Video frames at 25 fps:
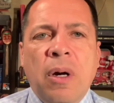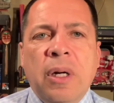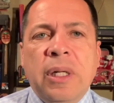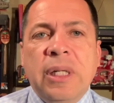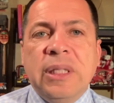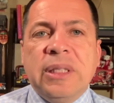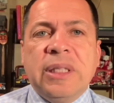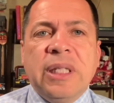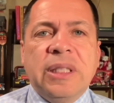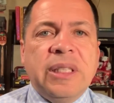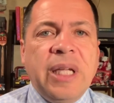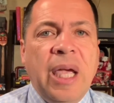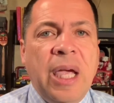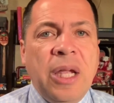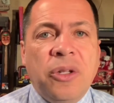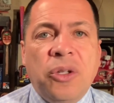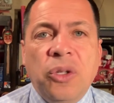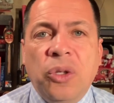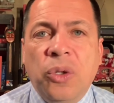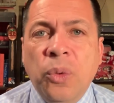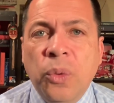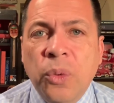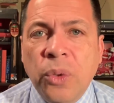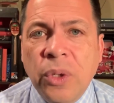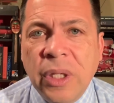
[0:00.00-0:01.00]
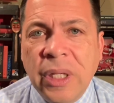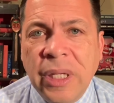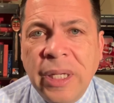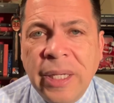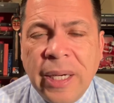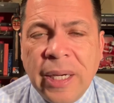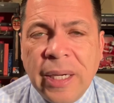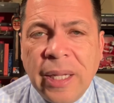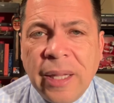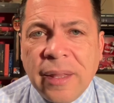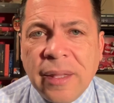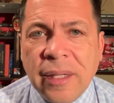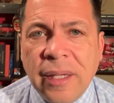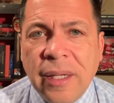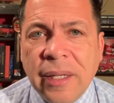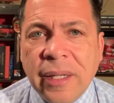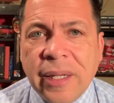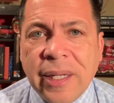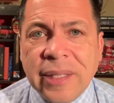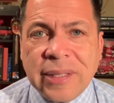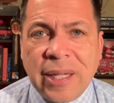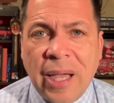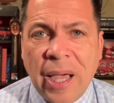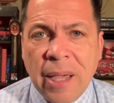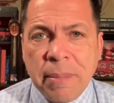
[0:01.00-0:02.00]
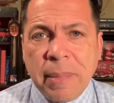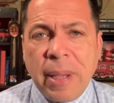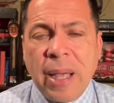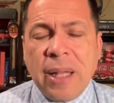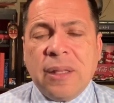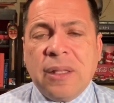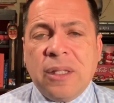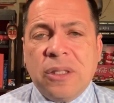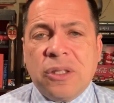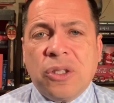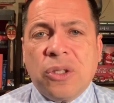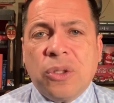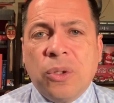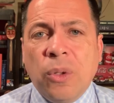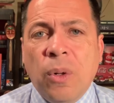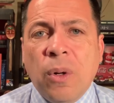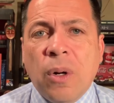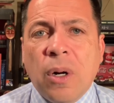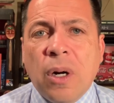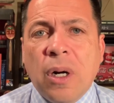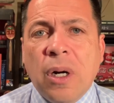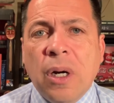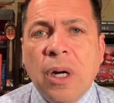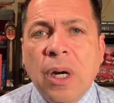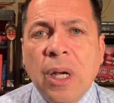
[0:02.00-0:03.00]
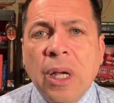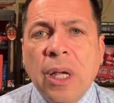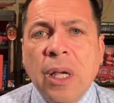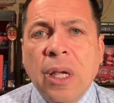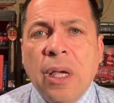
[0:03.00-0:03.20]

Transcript: And he says, hey, do you need anything? Because I'm at the store